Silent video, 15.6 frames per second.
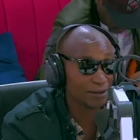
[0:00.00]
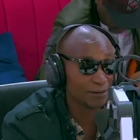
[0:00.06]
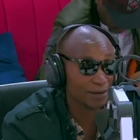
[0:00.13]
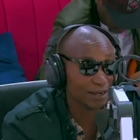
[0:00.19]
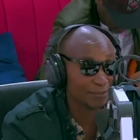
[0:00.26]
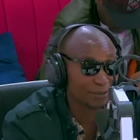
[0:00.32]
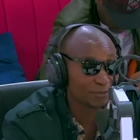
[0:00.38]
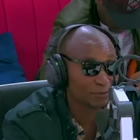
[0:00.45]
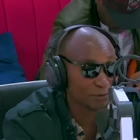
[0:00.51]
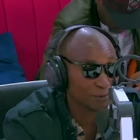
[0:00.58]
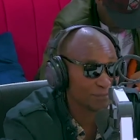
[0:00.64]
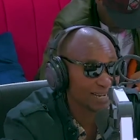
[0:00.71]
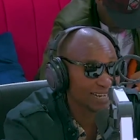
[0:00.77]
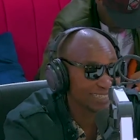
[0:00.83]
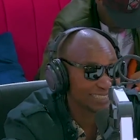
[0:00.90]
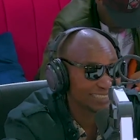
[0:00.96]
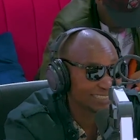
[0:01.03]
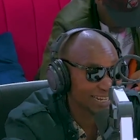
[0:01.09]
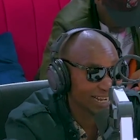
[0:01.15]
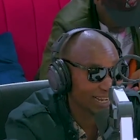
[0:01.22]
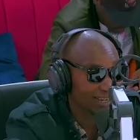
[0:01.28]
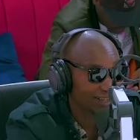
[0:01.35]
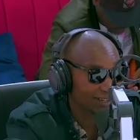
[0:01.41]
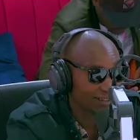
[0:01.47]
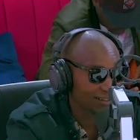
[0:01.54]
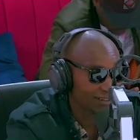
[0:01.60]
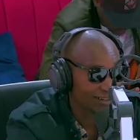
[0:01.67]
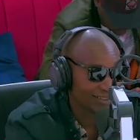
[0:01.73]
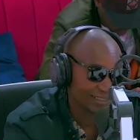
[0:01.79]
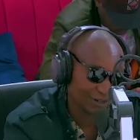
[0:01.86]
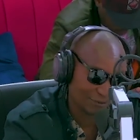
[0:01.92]
kama tuvombea Lina
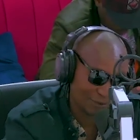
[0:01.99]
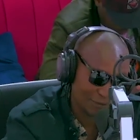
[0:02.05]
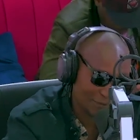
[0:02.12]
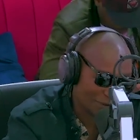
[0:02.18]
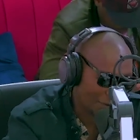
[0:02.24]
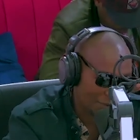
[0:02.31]
nitakumwambia baba